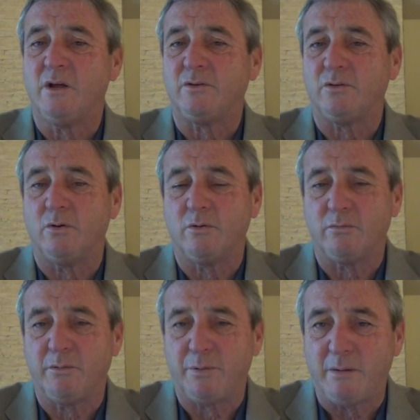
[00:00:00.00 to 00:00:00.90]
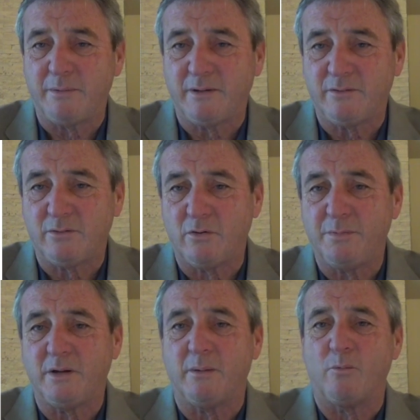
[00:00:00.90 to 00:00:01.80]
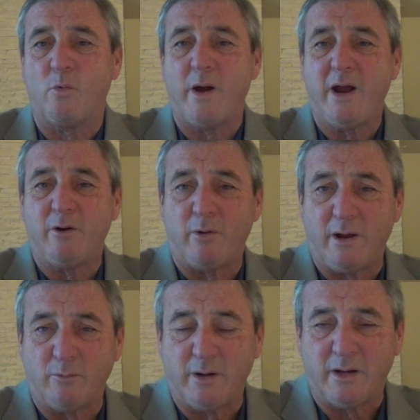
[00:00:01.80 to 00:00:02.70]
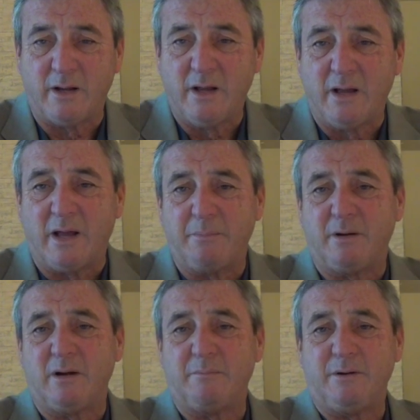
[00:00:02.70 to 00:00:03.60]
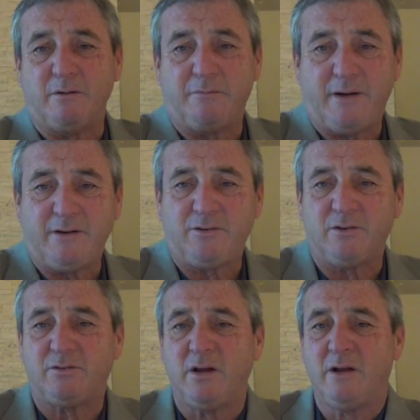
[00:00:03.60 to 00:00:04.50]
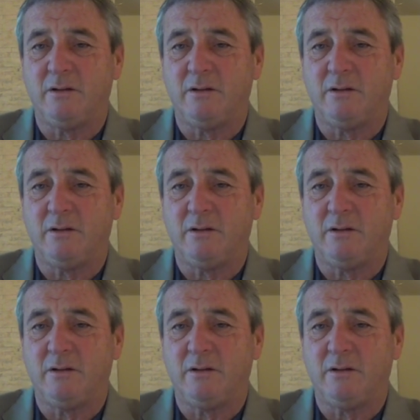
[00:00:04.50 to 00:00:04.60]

So Republicans don't become way right-wing and become neo-fascists.